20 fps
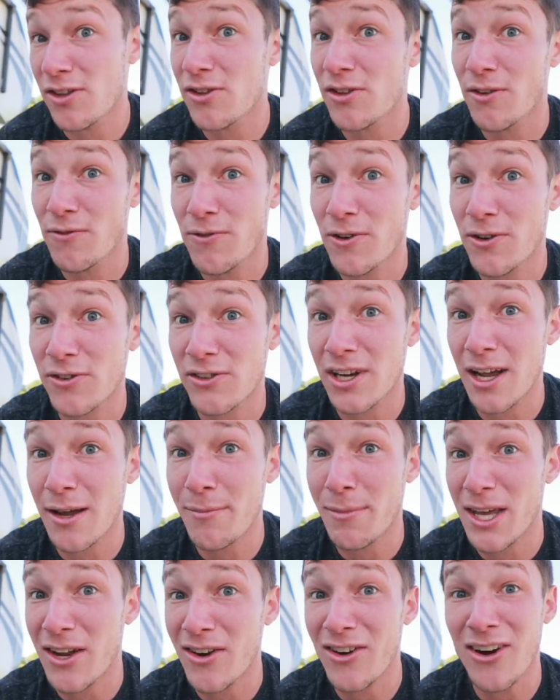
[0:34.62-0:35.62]
is your first
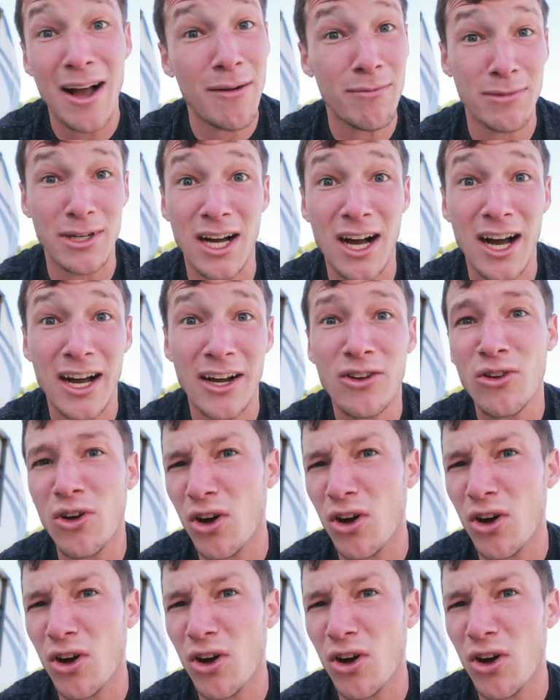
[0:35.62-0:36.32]
time here, I'm Kyle,